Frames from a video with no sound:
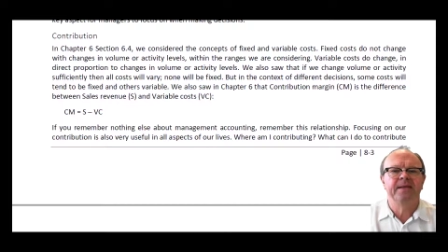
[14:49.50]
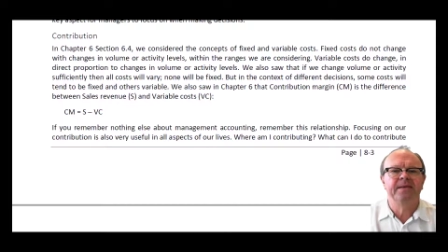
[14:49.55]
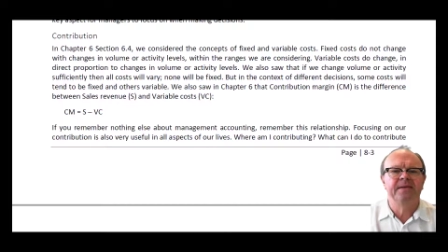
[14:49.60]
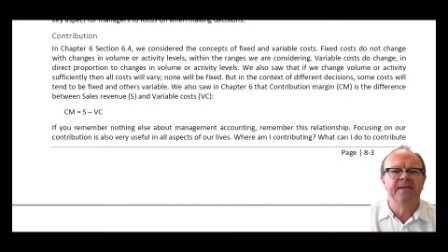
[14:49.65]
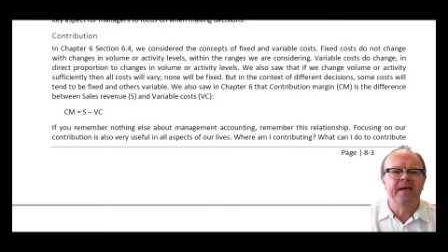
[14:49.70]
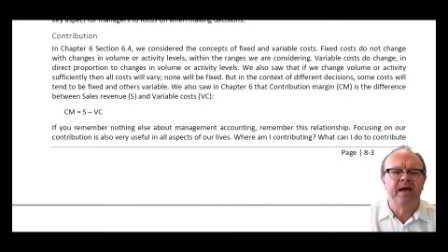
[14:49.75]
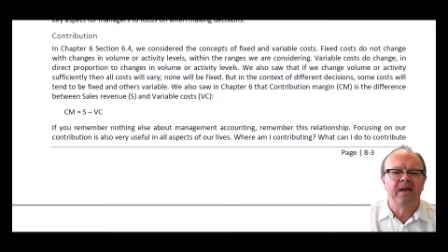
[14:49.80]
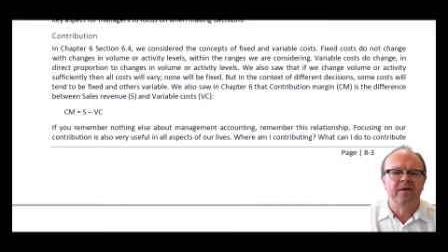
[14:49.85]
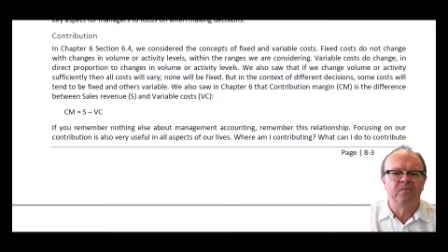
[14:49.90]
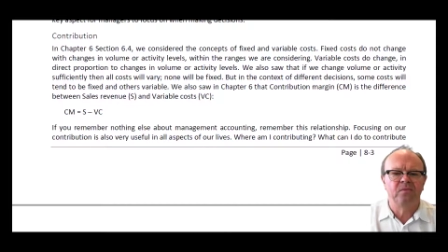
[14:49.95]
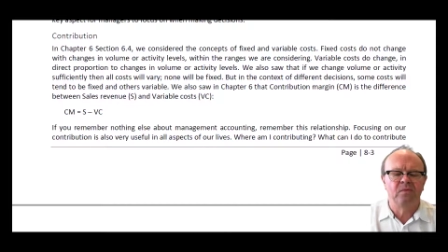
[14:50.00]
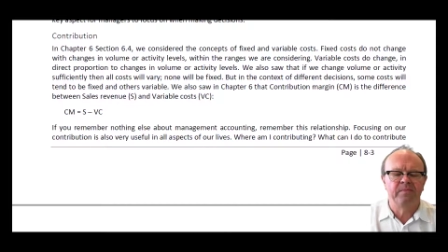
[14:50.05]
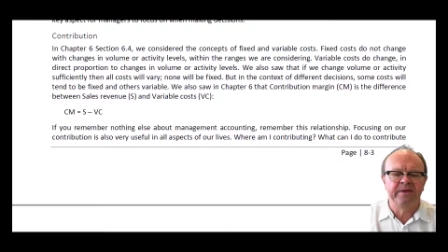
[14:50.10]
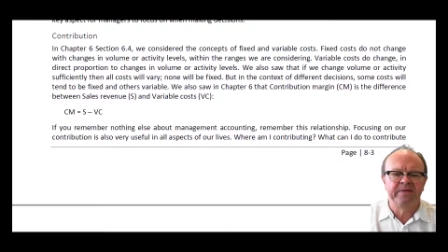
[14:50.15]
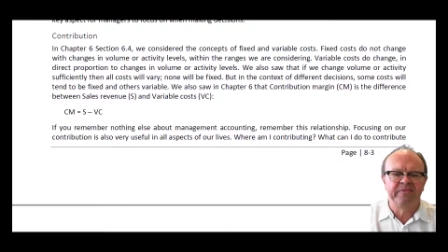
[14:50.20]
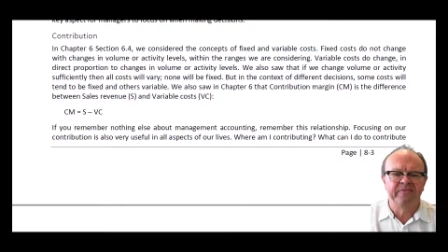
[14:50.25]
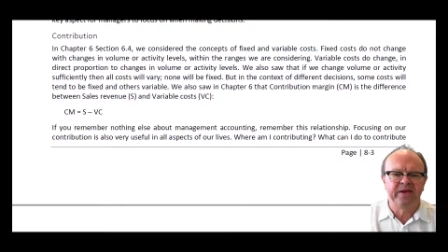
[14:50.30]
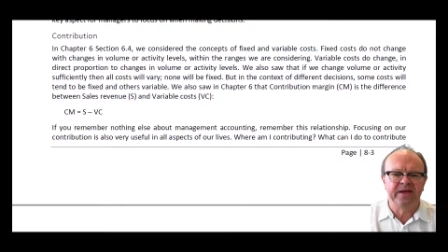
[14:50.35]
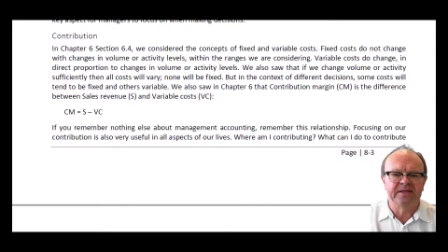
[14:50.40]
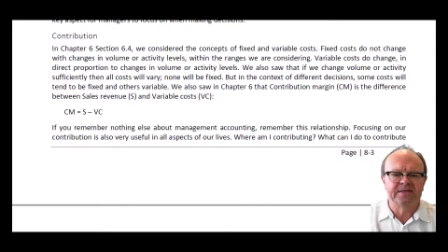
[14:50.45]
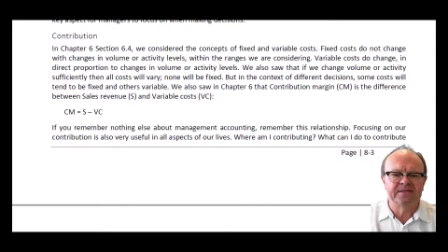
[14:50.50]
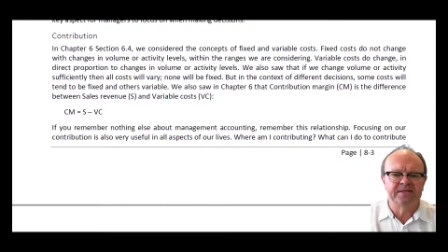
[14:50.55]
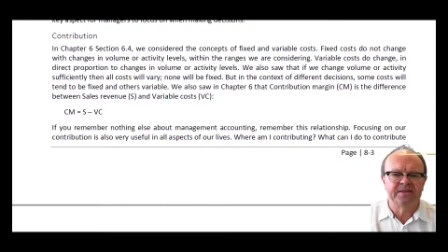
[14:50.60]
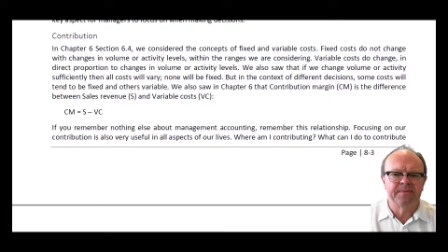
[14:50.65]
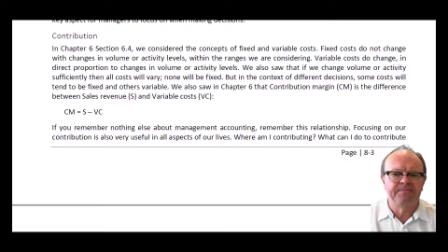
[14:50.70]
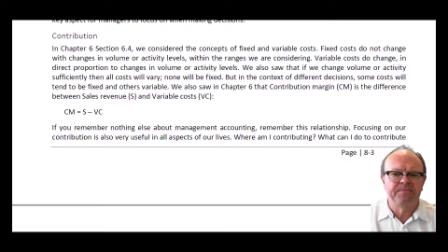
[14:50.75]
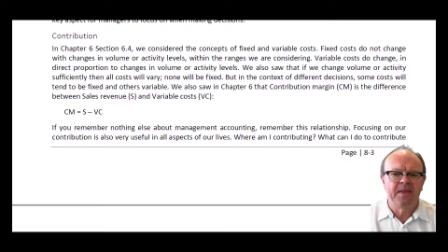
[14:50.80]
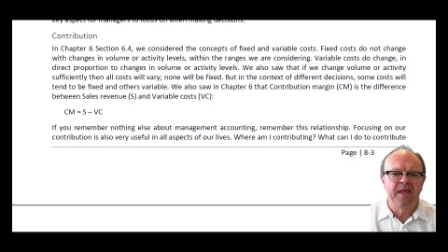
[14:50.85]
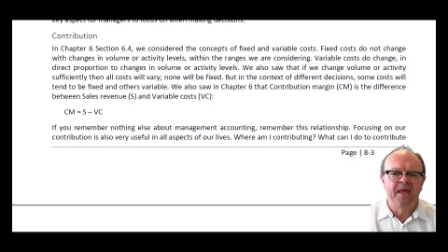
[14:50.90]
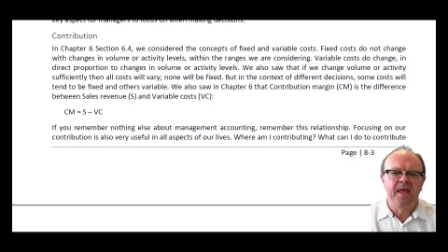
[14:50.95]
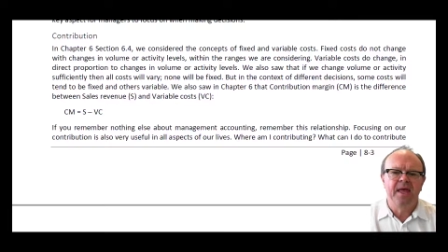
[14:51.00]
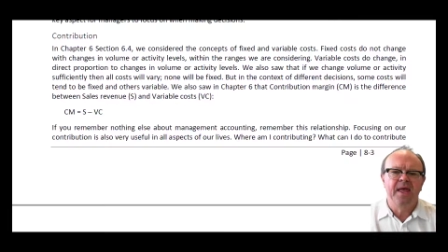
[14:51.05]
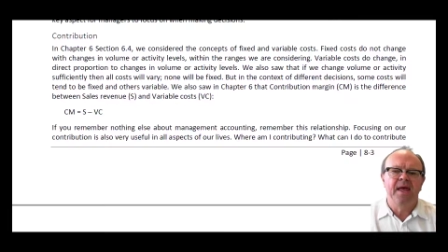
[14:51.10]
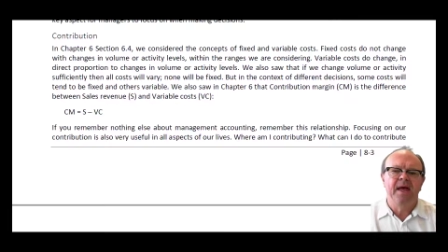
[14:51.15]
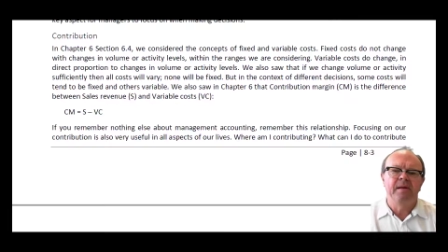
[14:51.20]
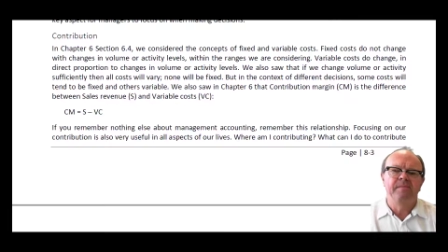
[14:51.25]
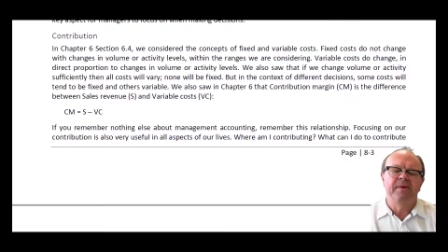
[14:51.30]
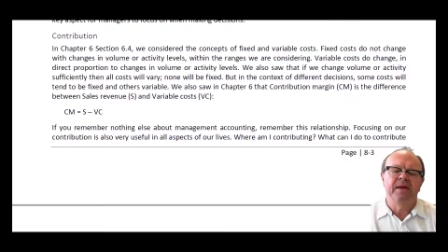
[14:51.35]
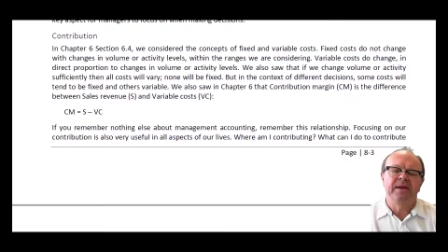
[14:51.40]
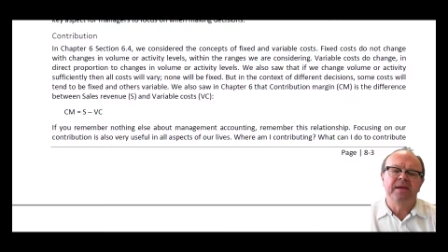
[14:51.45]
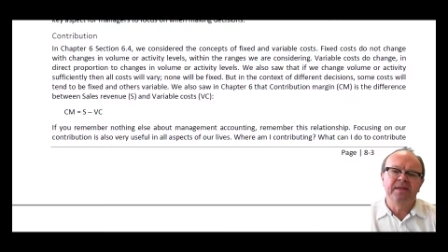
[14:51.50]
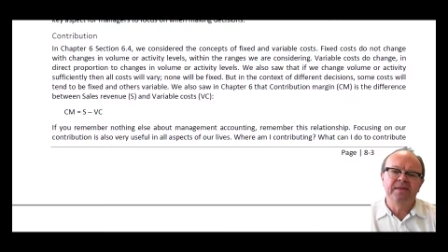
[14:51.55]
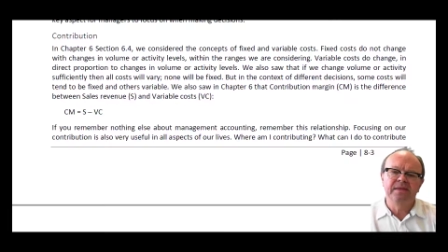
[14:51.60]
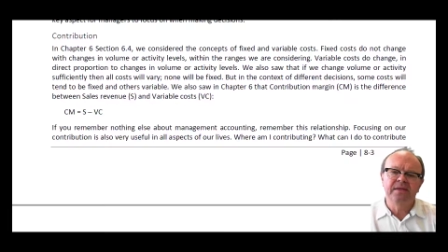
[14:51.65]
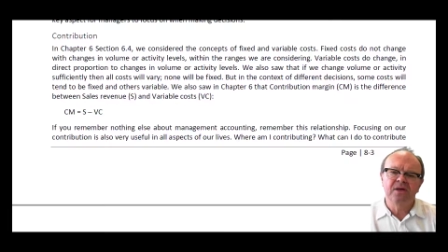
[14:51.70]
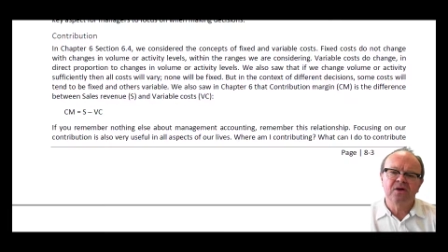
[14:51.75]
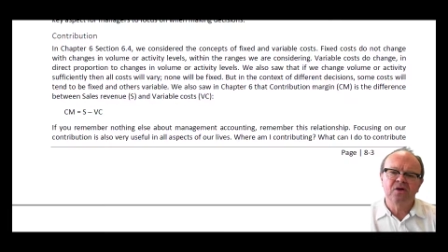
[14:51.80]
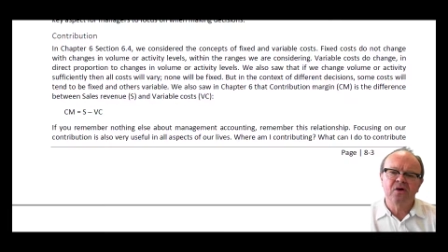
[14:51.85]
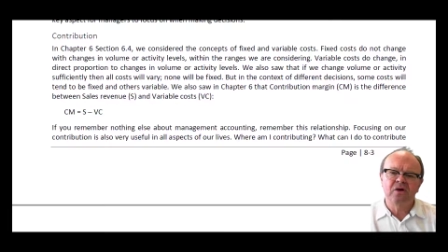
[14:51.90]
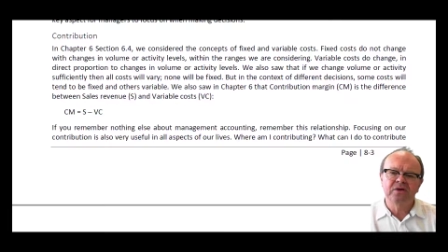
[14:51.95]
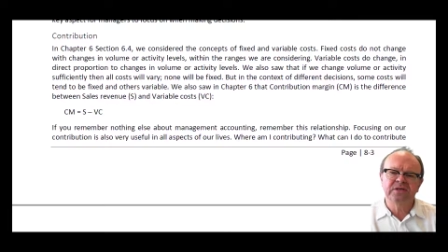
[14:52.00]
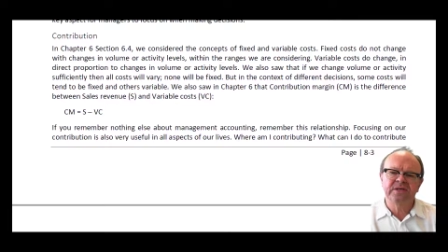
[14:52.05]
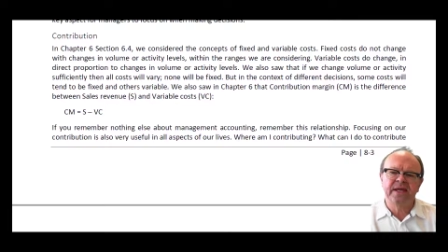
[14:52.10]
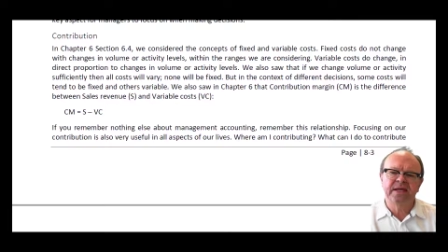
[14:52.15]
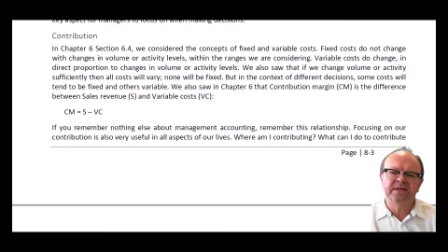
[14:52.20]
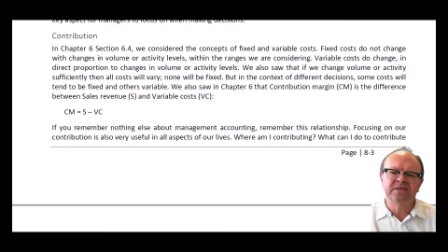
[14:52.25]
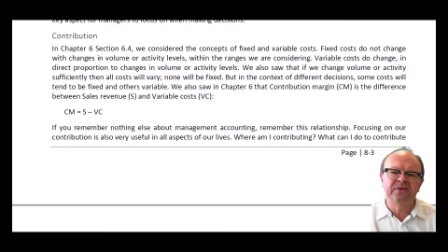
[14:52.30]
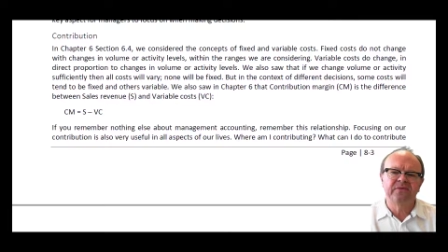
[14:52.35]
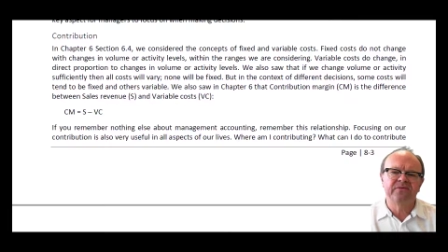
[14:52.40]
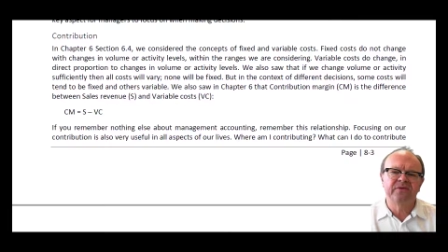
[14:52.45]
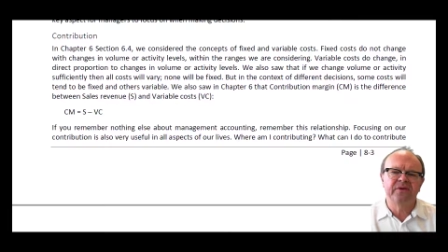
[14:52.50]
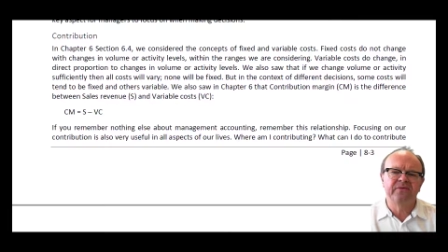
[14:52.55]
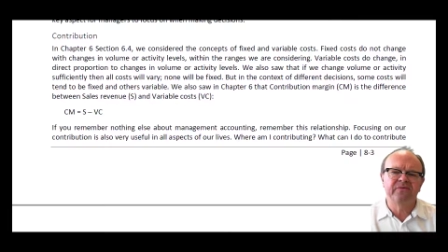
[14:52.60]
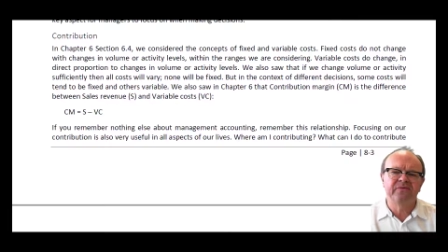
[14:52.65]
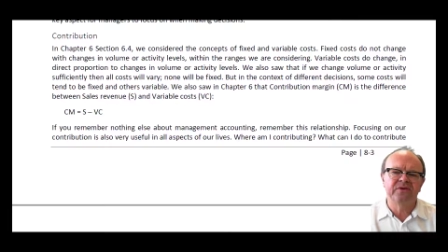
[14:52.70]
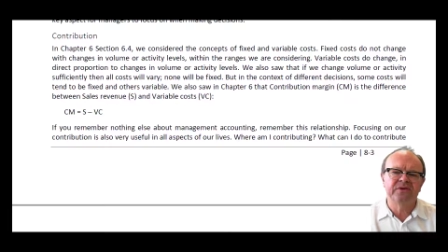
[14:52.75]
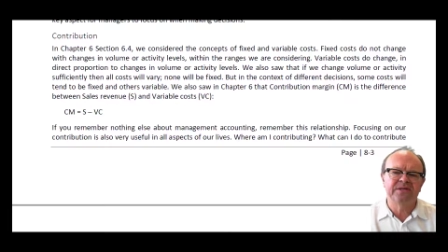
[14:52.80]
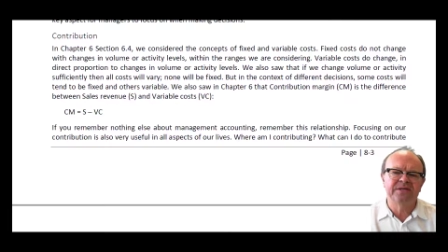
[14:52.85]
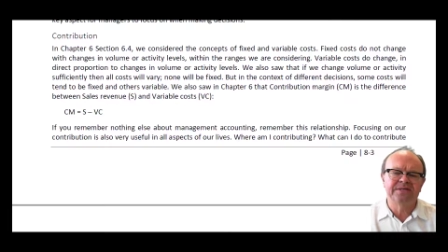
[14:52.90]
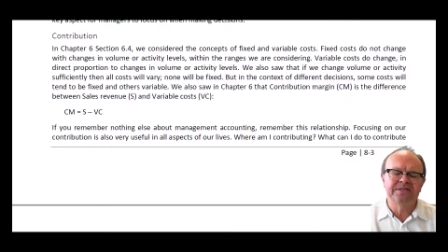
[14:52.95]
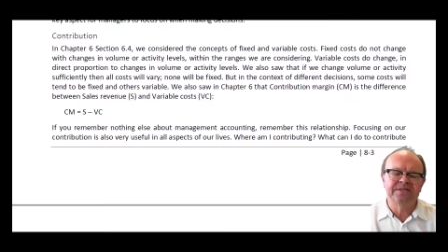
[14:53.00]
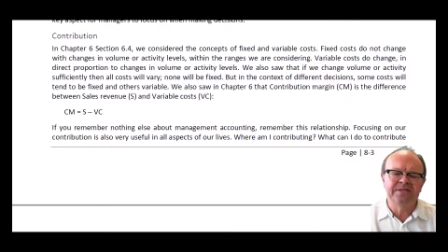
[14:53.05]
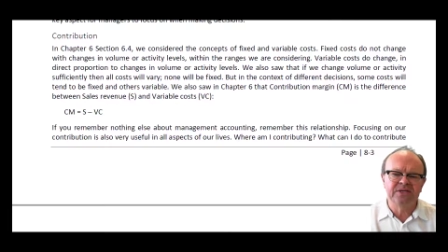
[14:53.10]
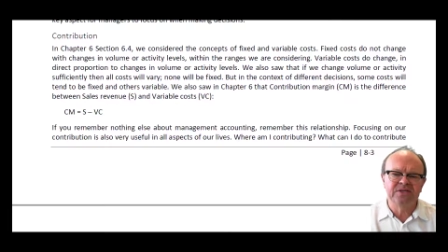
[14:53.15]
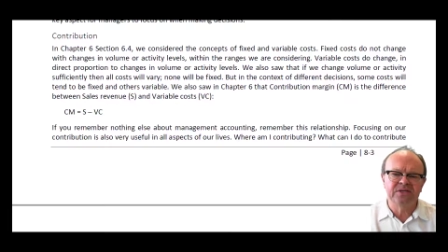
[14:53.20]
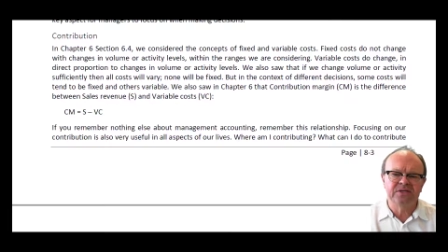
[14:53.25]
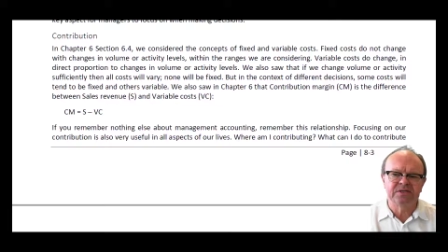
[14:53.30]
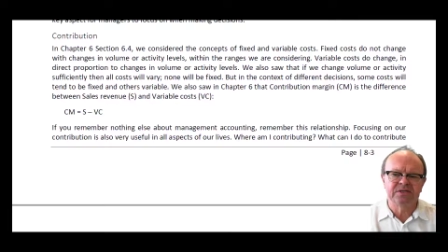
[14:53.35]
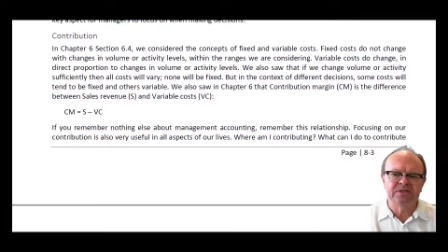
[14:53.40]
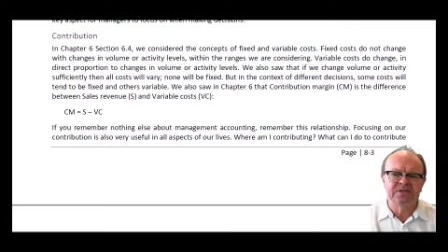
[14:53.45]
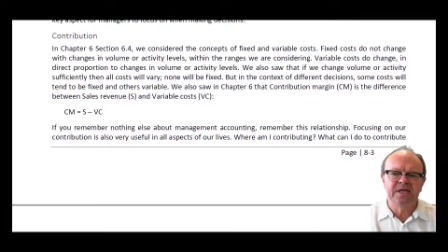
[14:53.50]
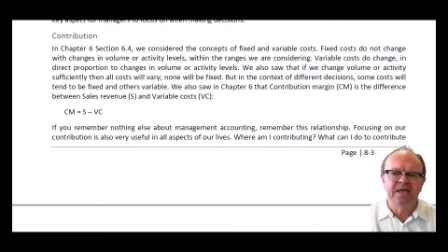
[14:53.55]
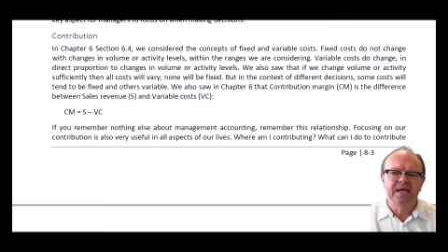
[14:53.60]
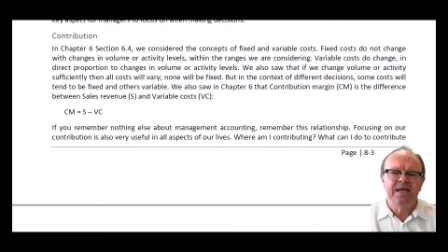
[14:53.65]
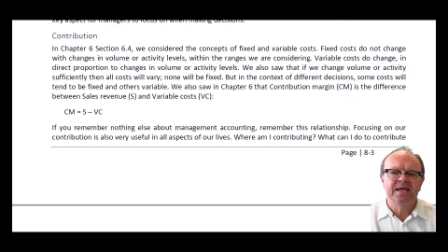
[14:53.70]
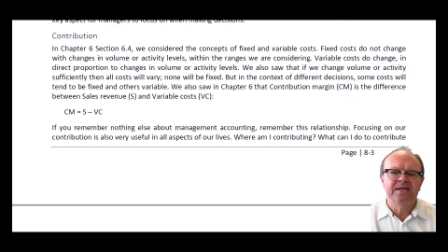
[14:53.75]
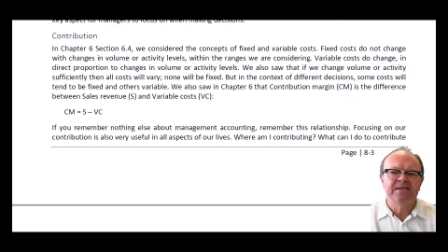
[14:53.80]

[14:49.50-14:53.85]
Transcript: None will be fixed. But in the context of different decisions,